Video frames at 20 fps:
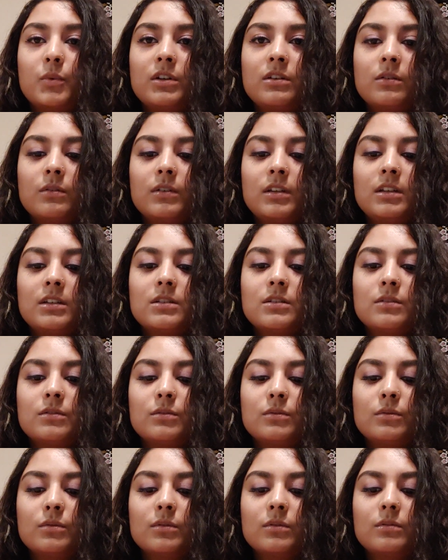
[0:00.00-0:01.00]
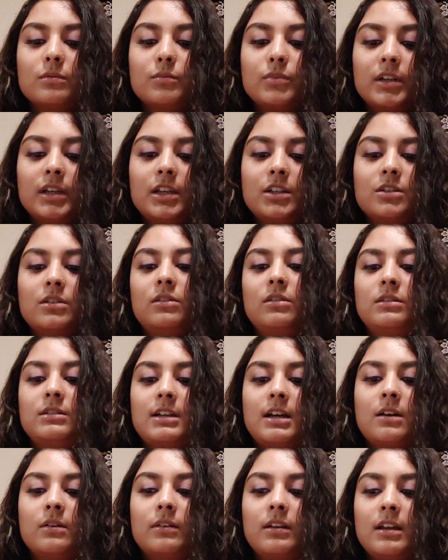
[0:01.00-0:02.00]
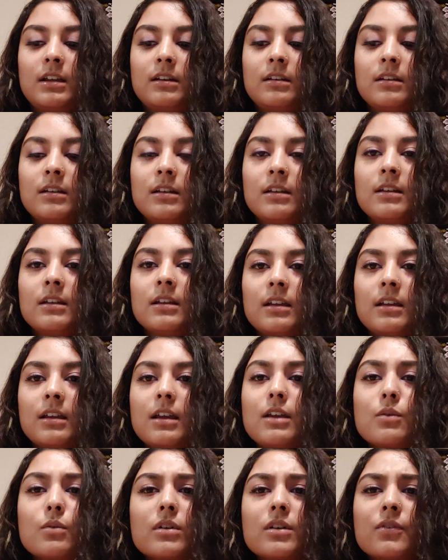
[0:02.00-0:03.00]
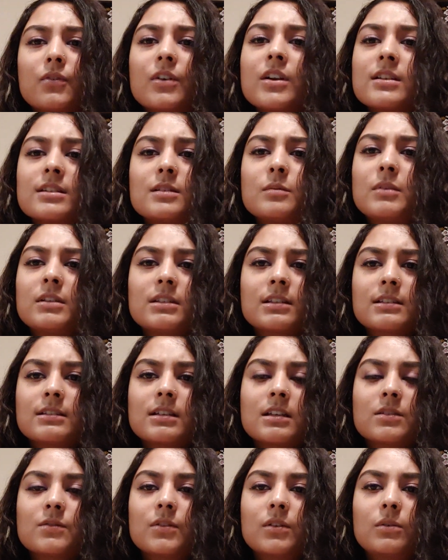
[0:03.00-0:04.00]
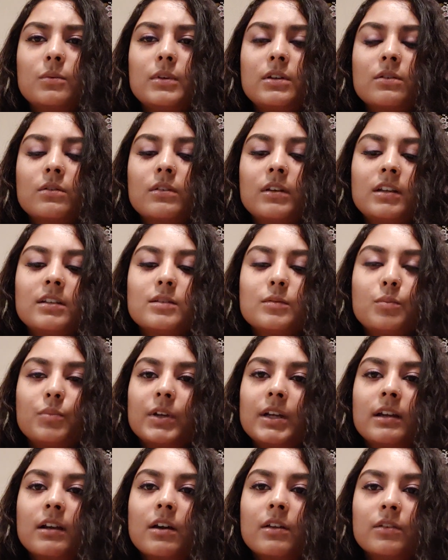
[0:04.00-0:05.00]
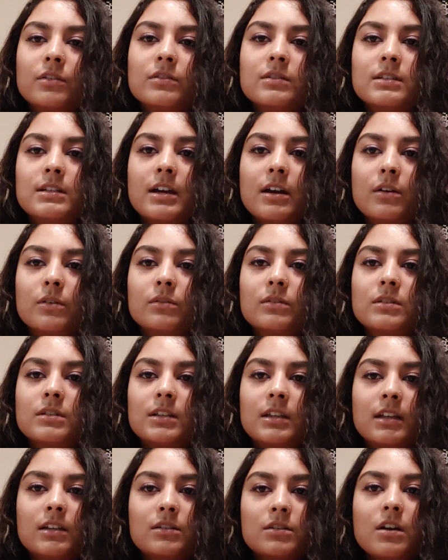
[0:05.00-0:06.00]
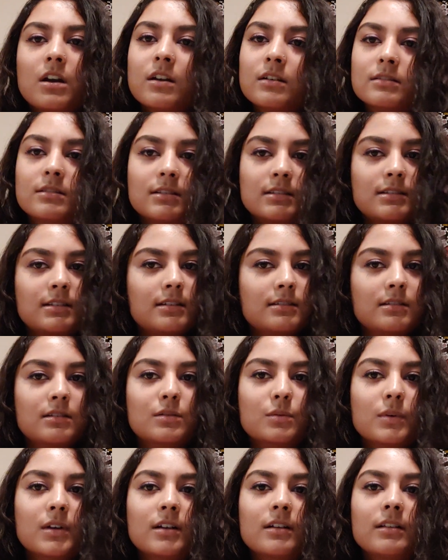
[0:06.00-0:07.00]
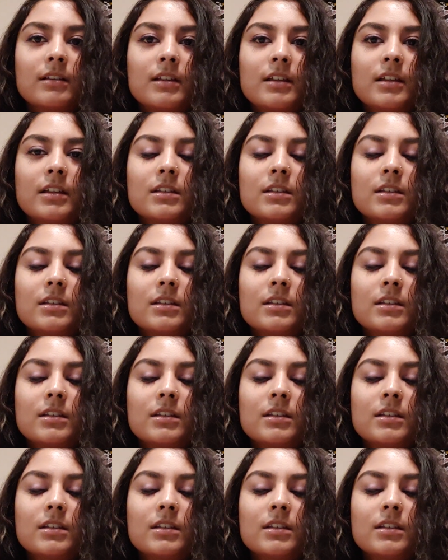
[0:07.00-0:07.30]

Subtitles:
We don't need to bring each other down. And in order for us to be successful, we don't need to bring others down to get to our success as well.